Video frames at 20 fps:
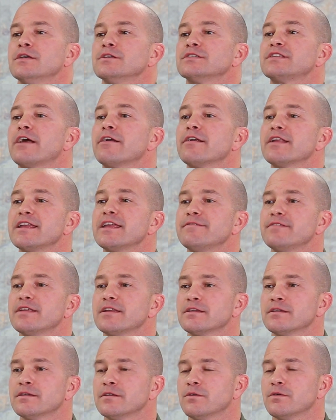Saturday
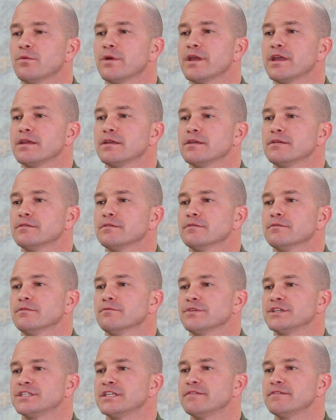evening, we
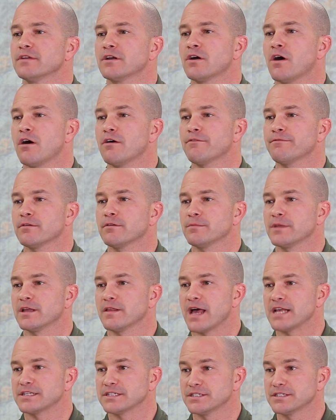received a call from the
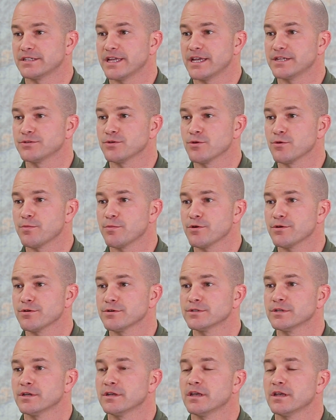Alaska State
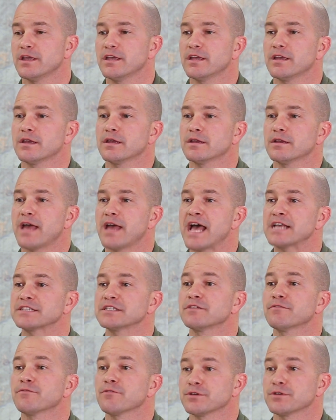Troopers
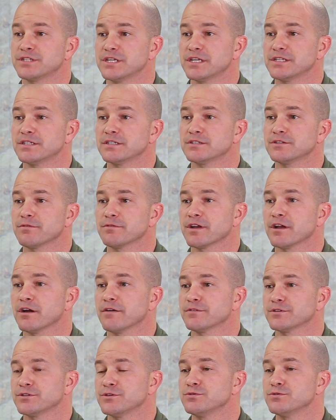asking for assistance to
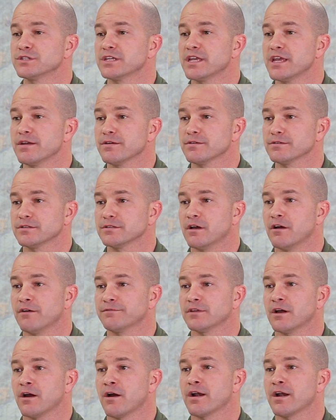recover 2 skiers
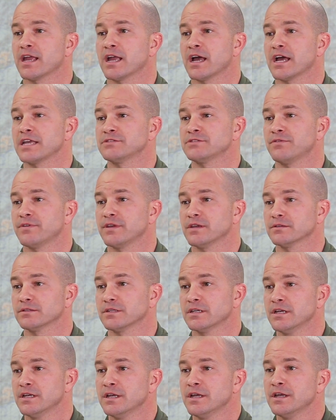off the Harding ice
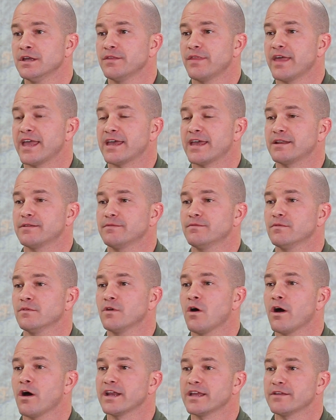field. They had
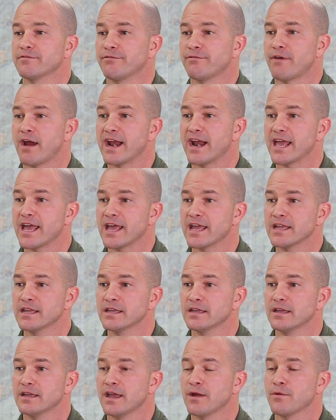gone in Friday
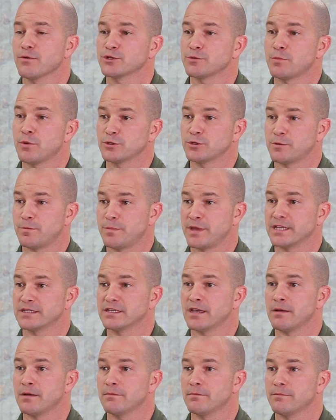and were supposed to
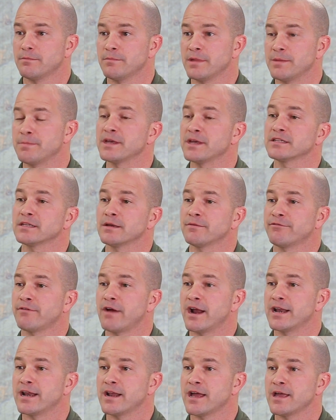be picked up
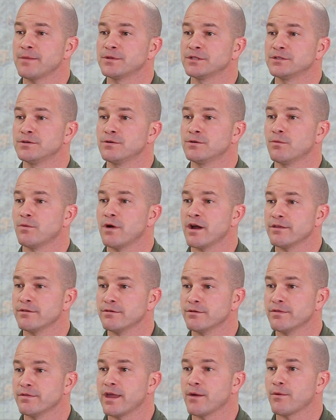Friday night, but due to
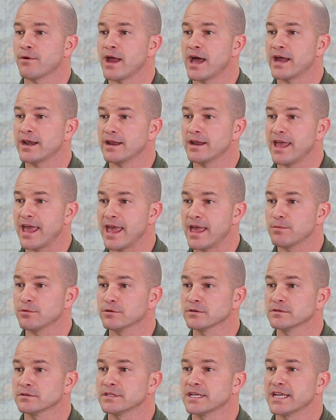weather, they were not
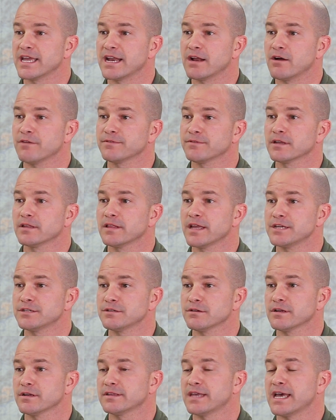able to get off the
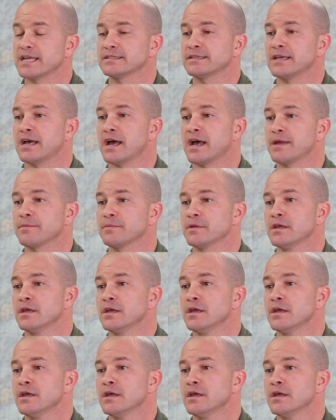glacier at that time.